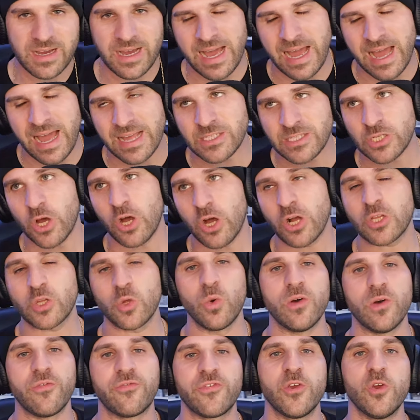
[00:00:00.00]
I talked
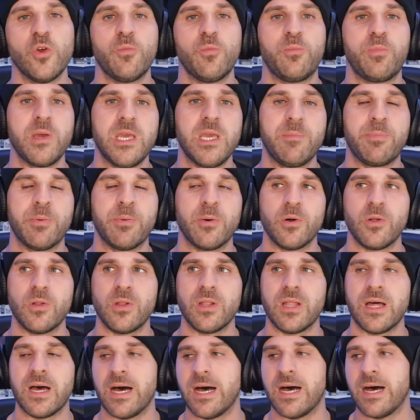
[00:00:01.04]
to a few
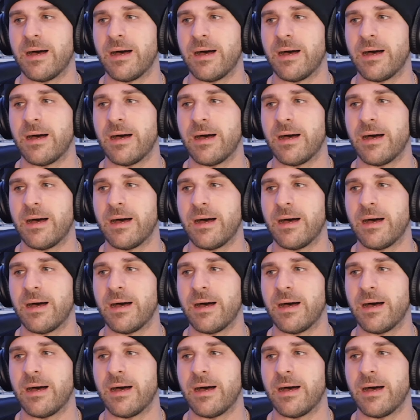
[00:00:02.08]
people